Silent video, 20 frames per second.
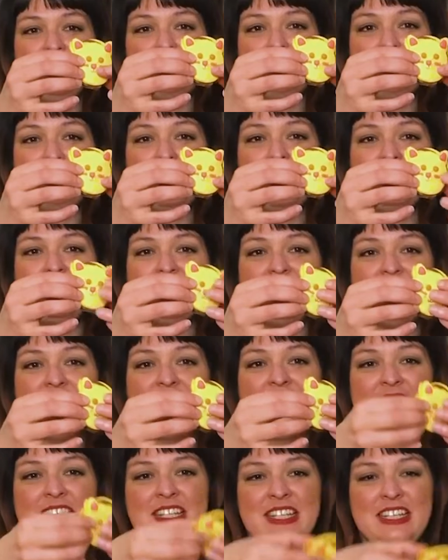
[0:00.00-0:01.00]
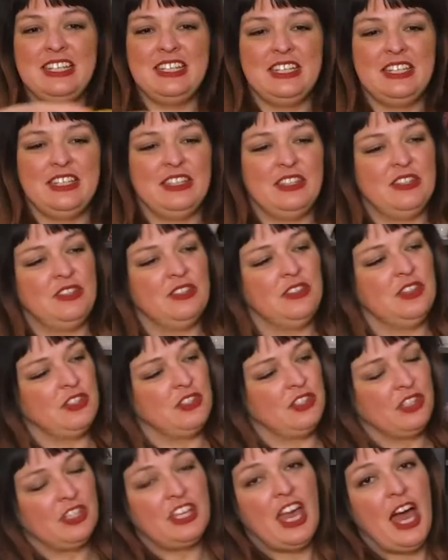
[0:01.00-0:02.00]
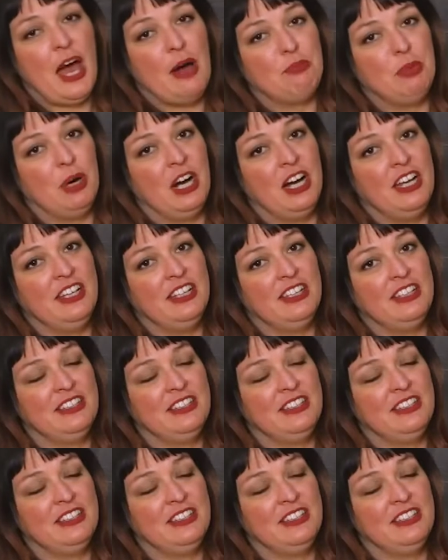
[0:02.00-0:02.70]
front, there's a cat butt.